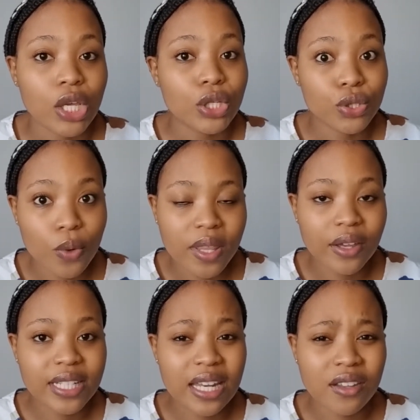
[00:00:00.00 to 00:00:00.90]
So
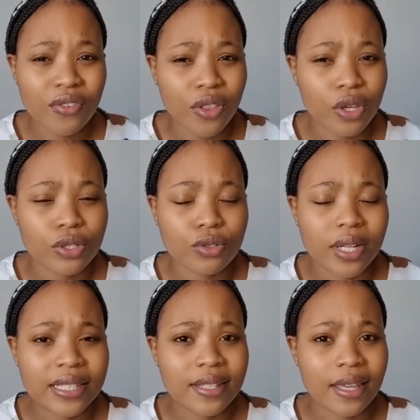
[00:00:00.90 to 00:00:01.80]
without any further ado,
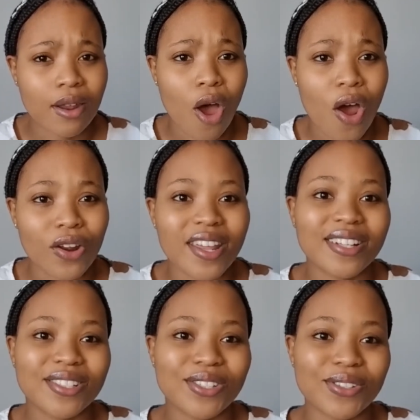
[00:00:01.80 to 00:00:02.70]
let's get on
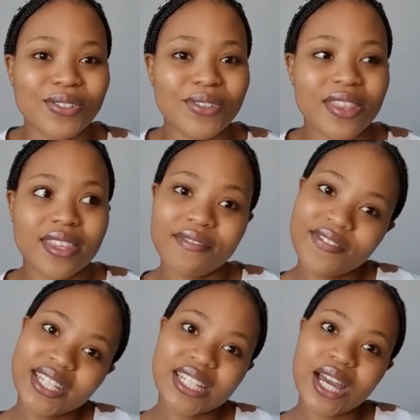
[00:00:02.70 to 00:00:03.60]
to the
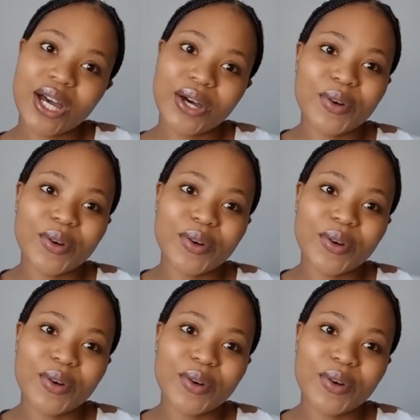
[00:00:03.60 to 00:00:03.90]
video.